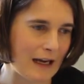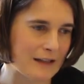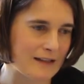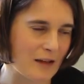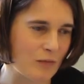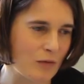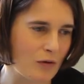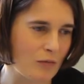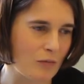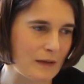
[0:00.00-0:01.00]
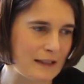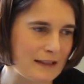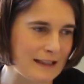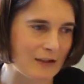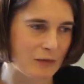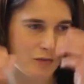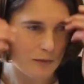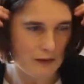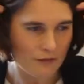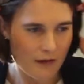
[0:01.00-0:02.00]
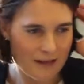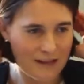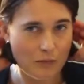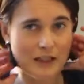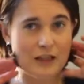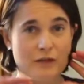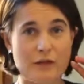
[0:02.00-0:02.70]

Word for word: And so what we did was we devised a bit of a